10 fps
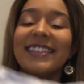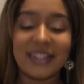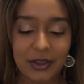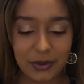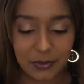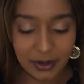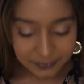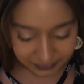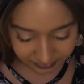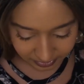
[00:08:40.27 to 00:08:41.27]
So,
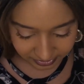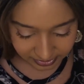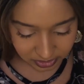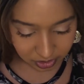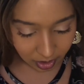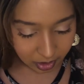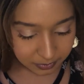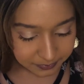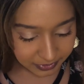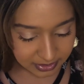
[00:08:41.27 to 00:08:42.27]
this
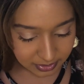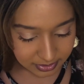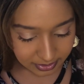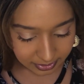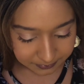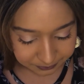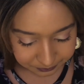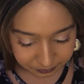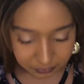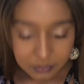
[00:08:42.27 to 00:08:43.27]
top, as I was saying,
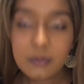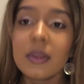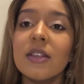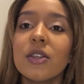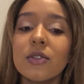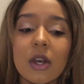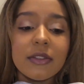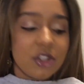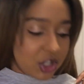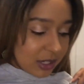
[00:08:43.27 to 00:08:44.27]
so it's
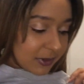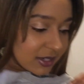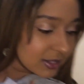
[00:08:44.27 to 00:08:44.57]
got the chibi